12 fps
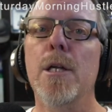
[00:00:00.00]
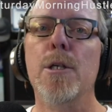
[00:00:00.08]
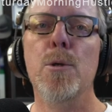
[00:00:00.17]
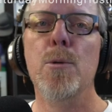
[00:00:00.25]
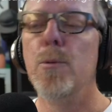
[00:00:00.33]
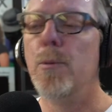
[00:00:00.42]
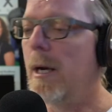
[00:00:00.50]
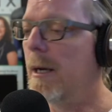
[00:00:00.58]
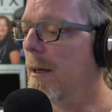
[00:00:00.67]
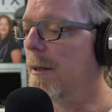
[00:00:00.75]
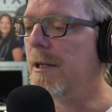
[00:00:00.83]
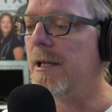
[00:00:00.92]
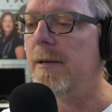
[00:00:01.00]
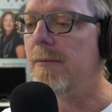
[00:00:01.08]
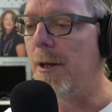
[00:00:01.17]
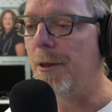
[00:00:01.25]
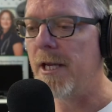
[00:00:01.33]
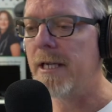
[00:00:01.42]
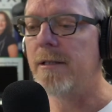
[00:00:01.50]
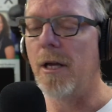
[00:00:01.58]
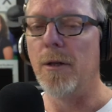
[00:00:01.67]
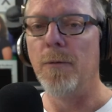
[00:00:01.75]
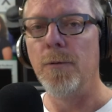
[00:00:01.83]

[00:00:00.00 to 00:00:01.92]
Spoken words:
to even the things on the